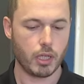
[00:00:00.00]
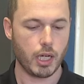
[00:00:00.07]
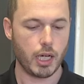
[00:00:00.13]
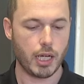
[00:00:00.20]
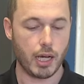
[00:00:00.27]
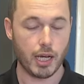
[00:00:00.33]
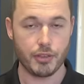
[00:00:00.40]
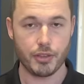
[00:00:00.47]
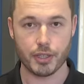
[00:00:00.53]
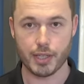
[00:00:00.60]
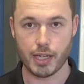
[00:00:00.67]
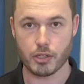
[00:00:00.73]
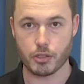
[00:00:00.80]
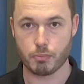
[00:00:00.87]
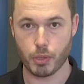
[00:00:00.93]
Uh, I think
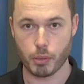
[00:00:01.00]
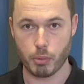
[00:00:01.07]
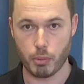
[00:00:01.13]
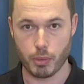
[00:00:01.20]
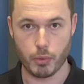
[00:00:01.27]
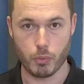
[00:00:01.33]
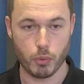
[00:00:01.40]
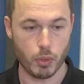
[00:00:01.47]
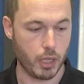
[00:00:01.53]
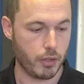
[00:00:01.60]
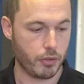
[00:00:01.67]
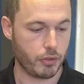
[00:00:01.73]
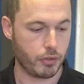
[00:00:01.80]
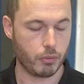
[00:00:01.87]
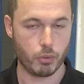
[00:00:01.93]
that's probably worth,